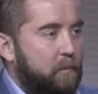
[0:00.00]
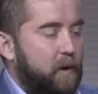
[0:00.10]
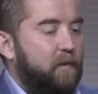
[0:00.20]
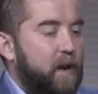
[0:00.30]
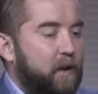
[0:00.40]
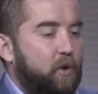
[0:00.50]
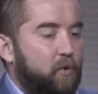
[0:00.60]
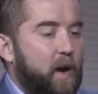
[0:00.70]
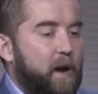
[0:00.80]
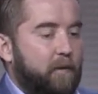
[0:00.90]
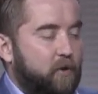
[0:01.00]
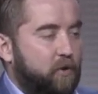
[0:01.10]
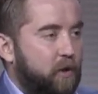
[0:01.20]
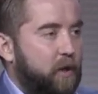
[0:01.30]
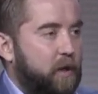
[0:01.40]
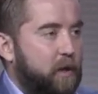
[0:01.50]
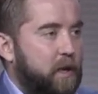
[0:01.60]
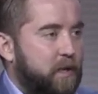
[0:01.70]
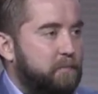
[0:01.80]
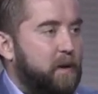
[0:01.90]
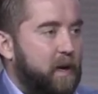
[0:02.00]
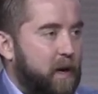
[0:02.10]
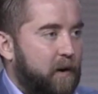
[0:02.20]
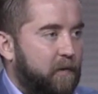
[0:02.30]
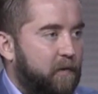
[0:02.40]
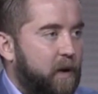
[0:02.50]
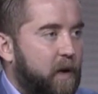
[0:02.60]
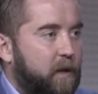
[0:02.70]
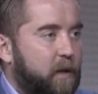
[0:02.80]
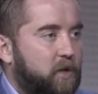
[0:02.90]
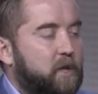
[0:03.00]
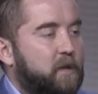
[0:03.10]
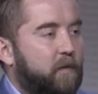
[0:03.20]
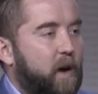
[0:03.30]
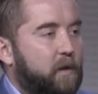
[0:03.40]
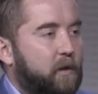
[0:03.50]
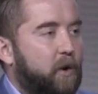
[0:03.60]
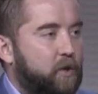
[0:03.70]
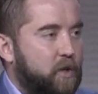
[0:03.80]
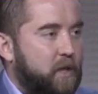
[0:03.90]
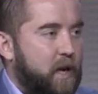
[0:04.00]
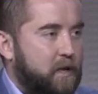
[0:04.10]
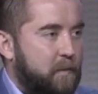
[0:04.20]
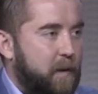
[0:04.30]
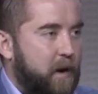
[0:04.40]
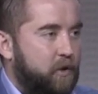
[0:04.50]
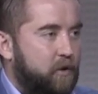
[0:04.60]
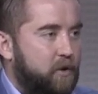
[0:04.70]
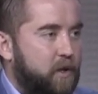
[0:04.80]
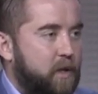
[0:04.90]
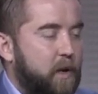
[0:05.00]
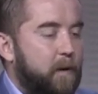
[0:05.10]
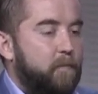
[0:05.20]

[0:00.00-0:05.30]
but even at 2.5 trillion, it's big enough to justify the largest asset managers